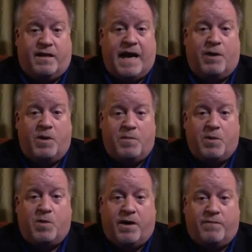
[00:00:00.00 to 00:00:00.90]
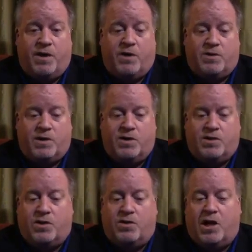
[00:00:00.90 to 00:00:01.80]
and that would be one of those
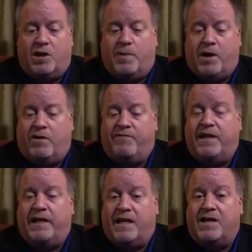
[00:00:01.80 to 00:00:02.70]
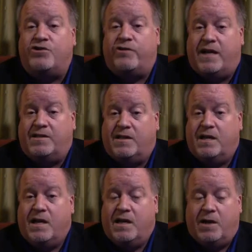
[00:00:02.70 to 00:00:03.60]
so-called paraphilic interests
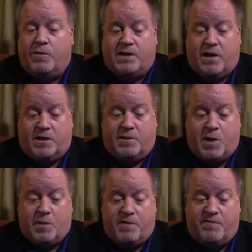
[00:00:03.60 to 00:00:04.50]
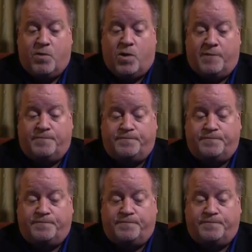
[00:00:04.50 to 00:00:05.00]
that we talked about before.